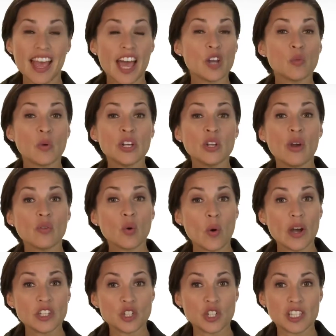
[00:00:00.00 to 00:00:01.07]
And when you have
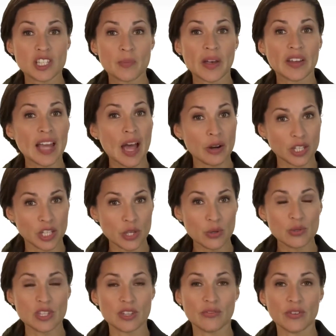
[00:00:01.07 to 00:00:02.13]
questions about how to use
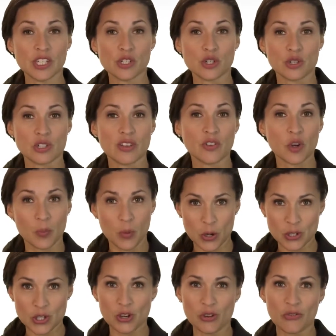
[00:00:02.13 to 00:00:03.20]
the features of your
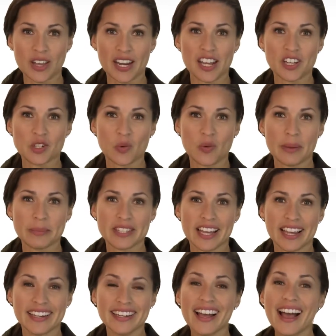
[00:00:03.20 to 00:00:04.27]
personal financial website,